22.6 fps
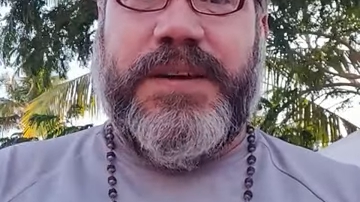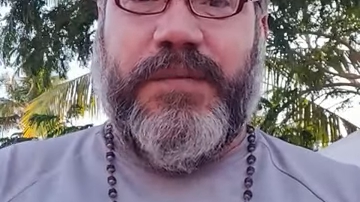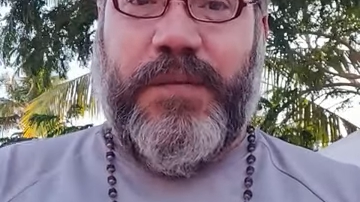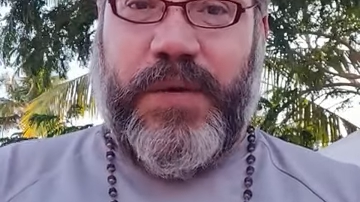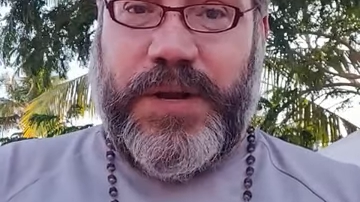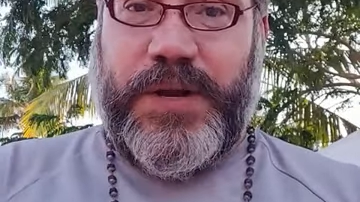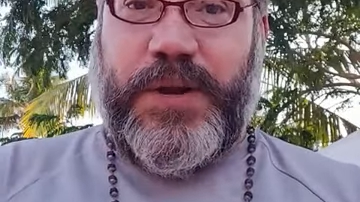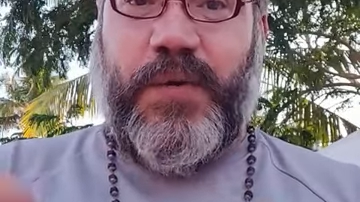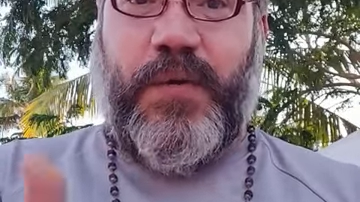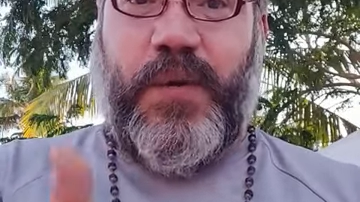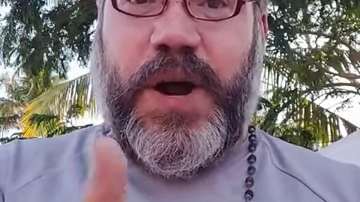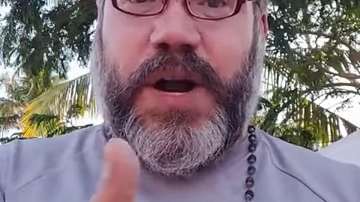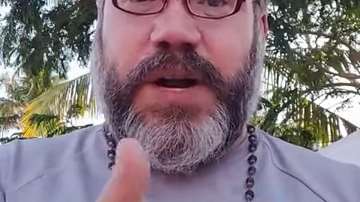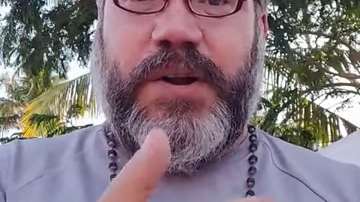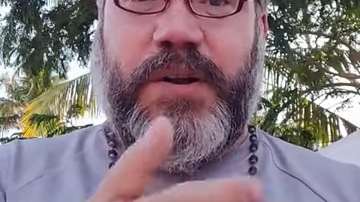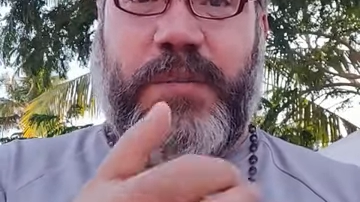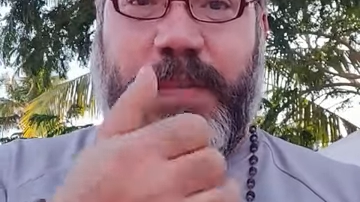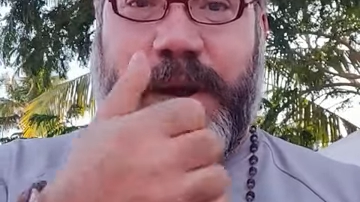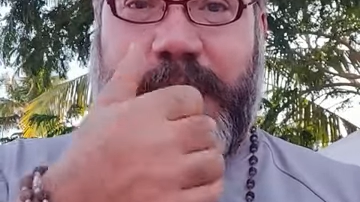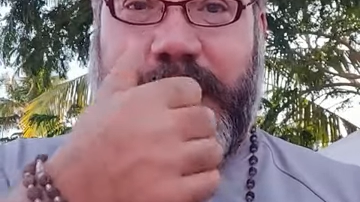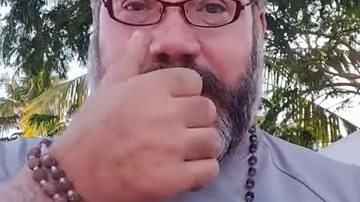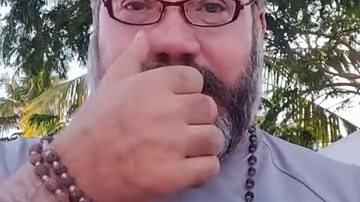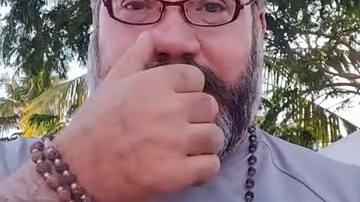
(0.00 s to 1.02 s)
When you want
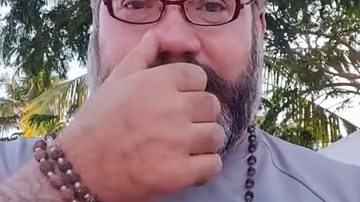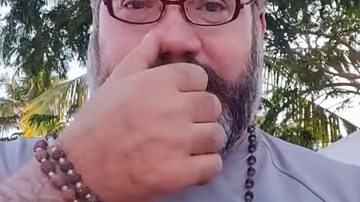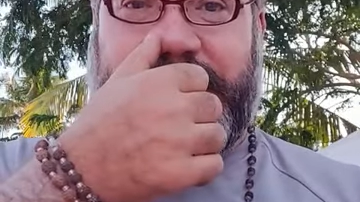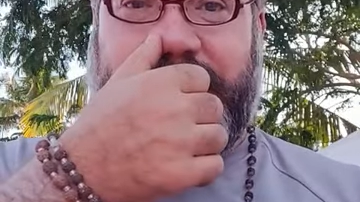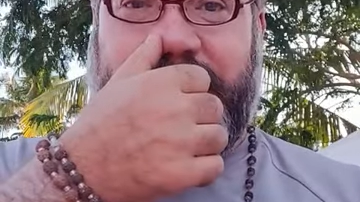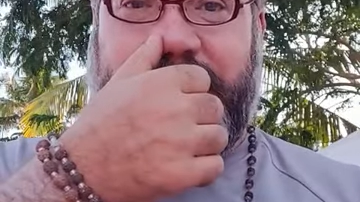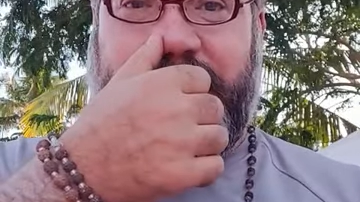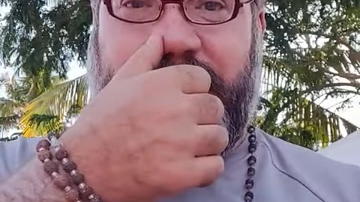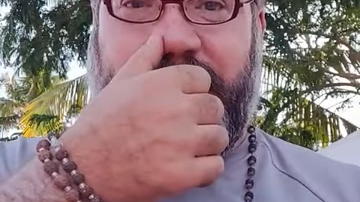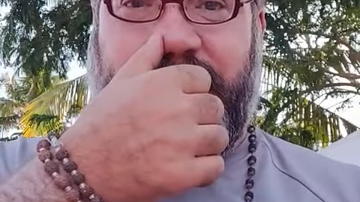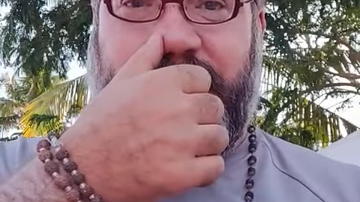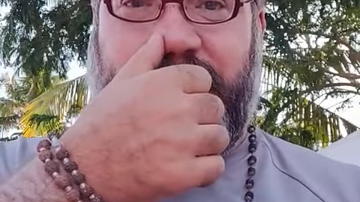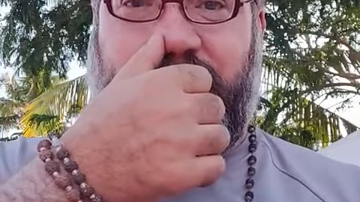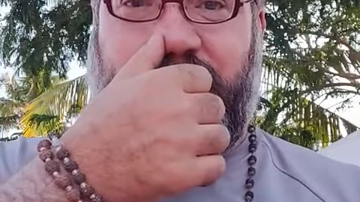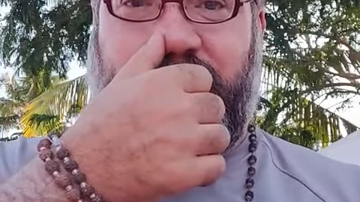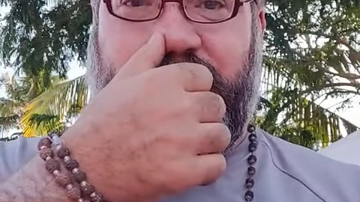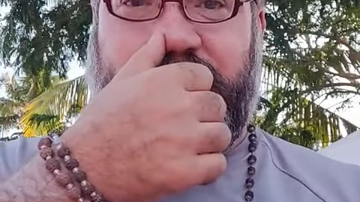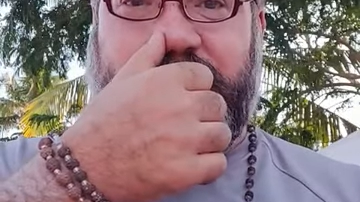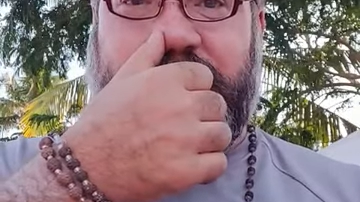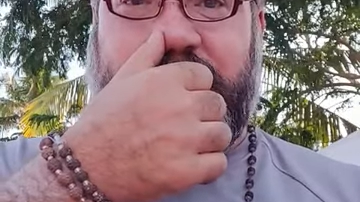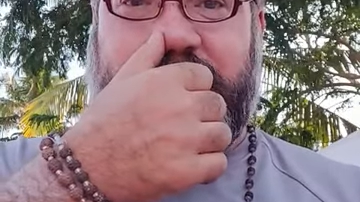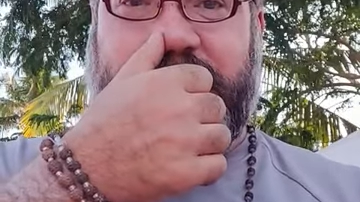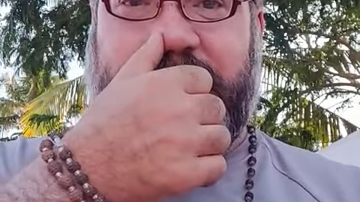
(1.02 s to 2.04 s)
to balance it, you
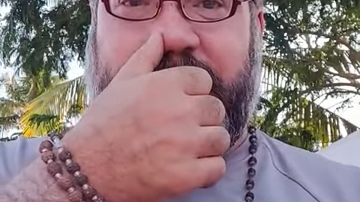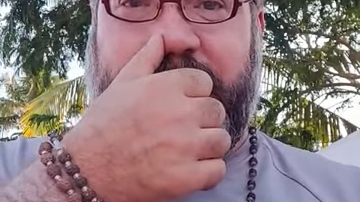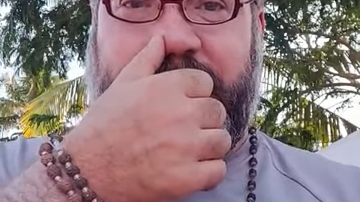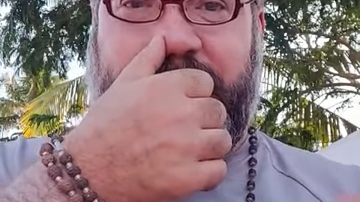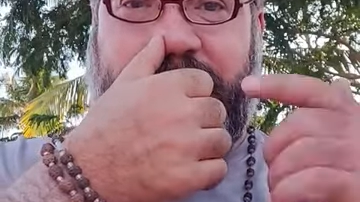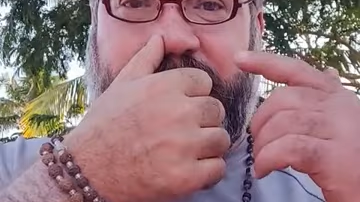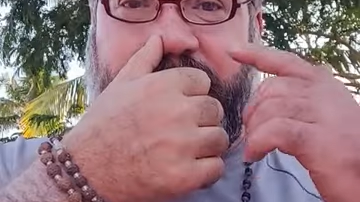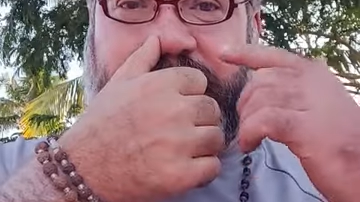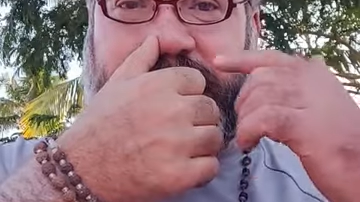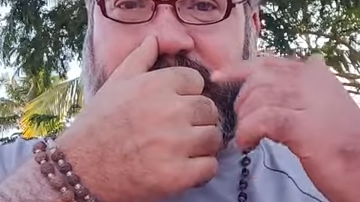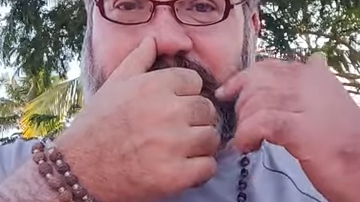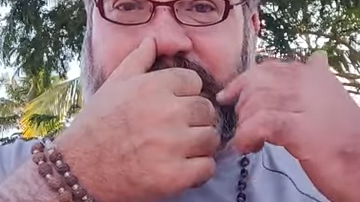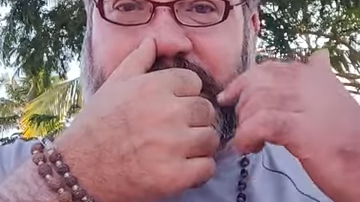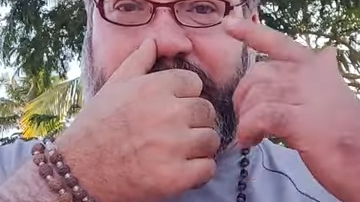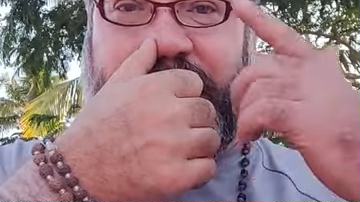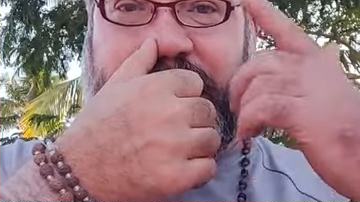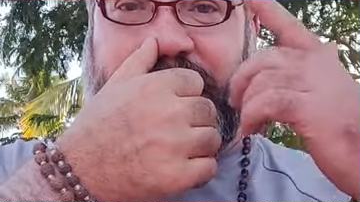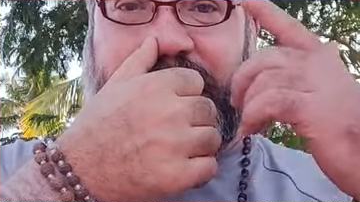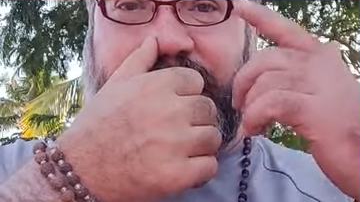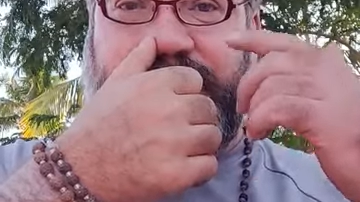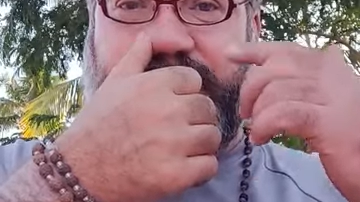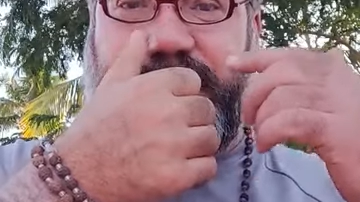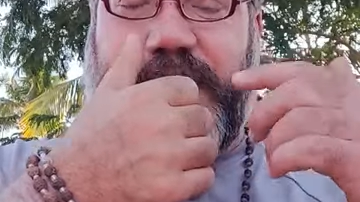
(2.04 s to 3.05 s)
close the right nostril
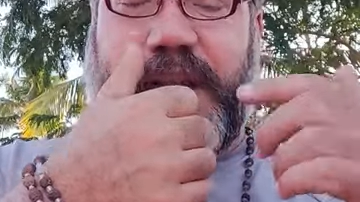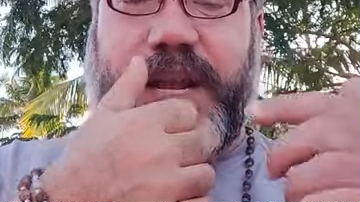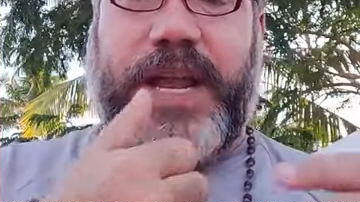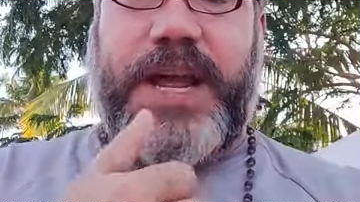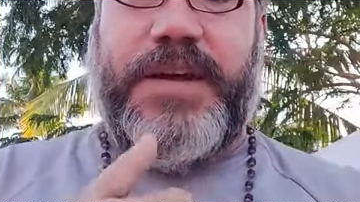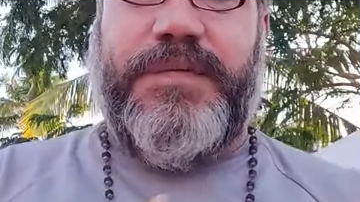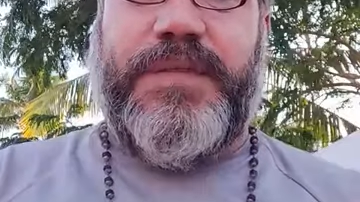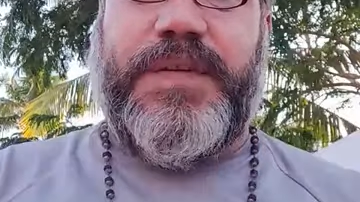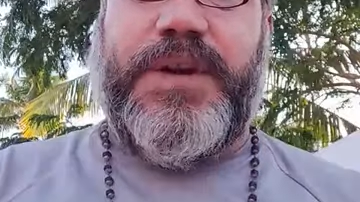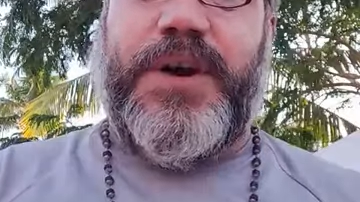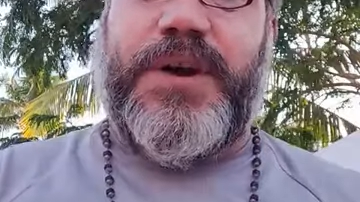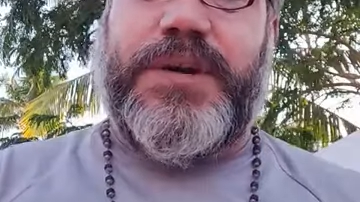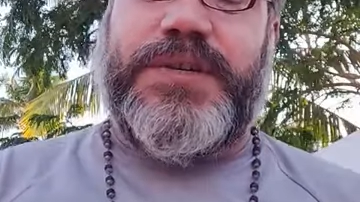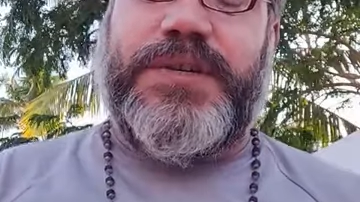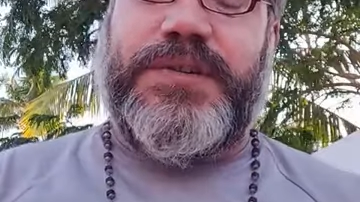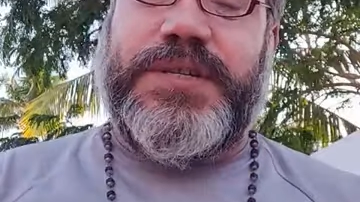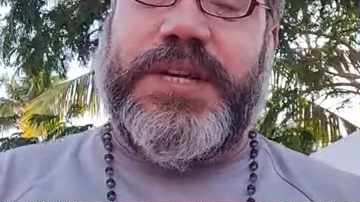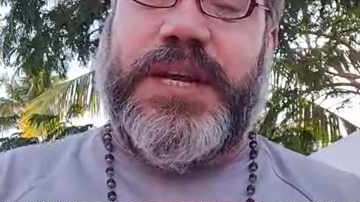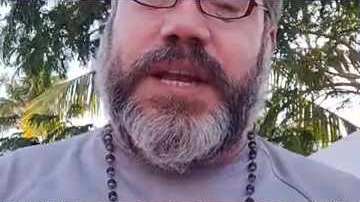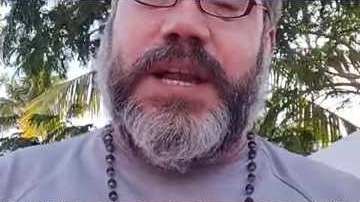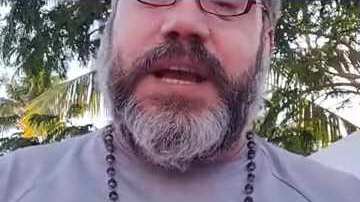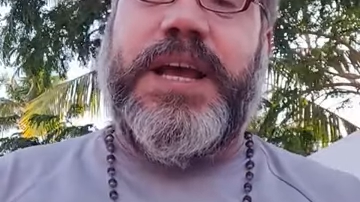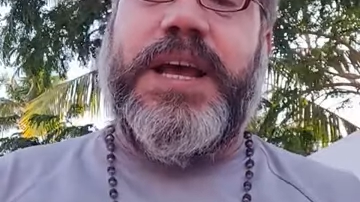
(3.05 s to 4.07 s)
and through the left
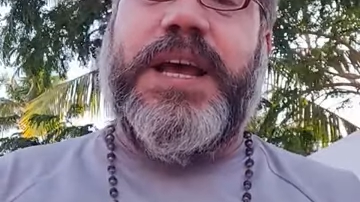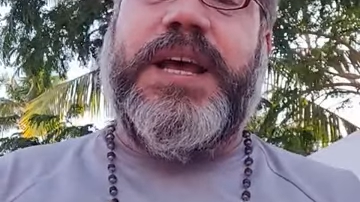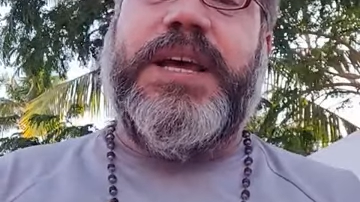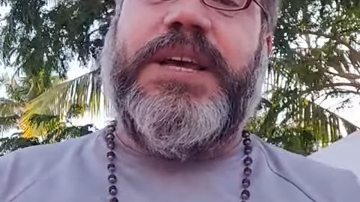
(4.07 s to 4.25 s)
nostril,